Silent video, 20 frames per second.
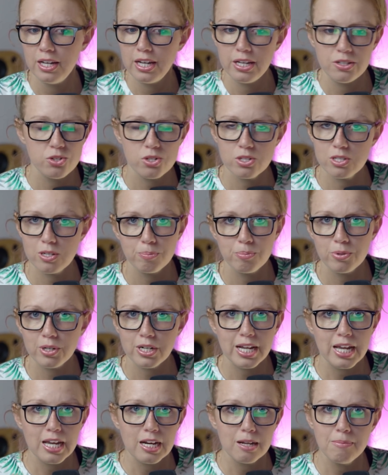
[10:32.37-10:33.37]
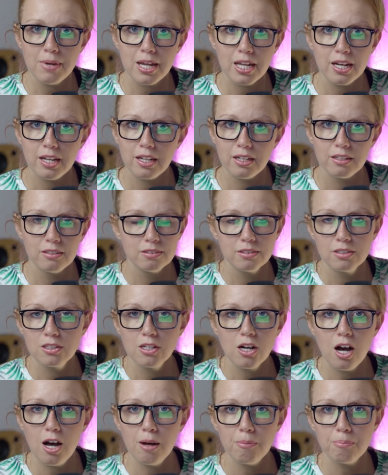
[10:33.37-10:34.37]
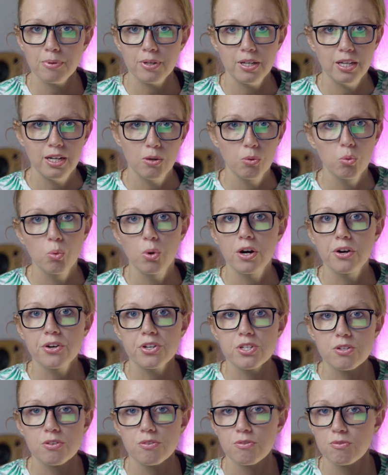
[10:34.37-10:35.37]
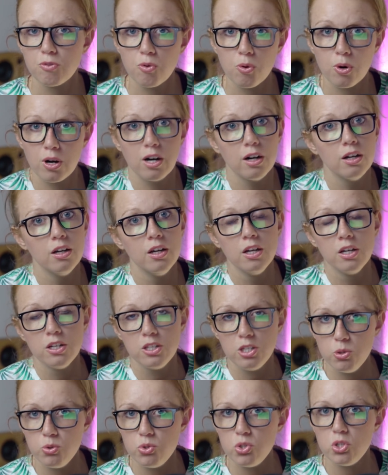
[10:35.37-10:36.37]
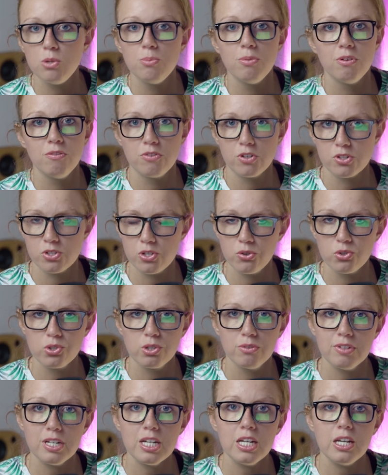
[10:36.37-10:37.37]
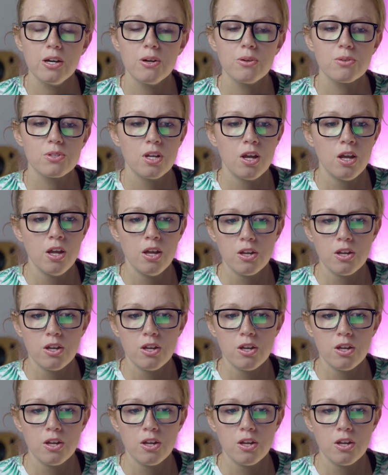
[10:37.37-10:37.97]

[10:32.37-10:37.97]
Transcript: it's just a pre animated comp and it works for YouTube and for social videos.